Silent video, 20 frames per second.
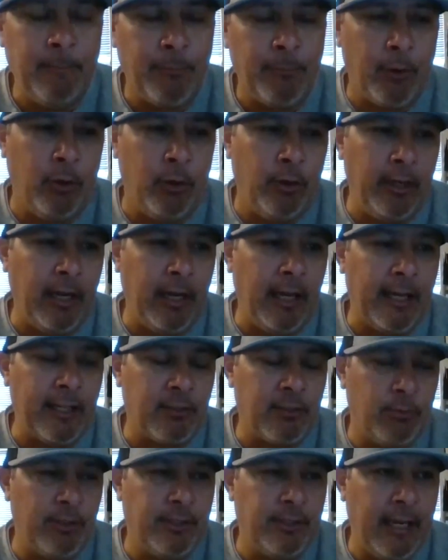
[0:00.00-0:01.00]
Their only
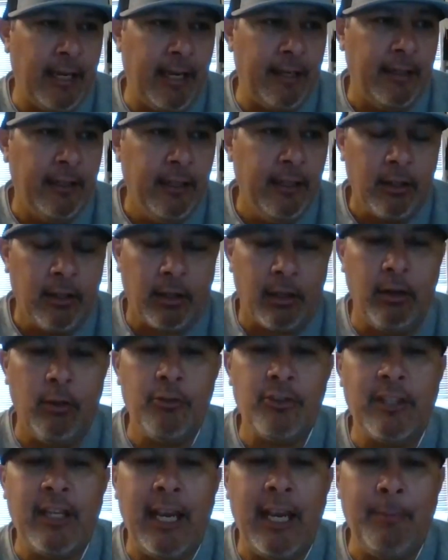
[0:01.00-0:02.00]
loss was that
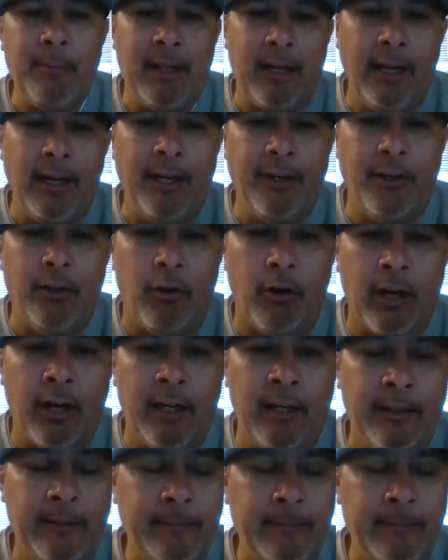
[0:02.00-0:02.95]
close game to Glendora.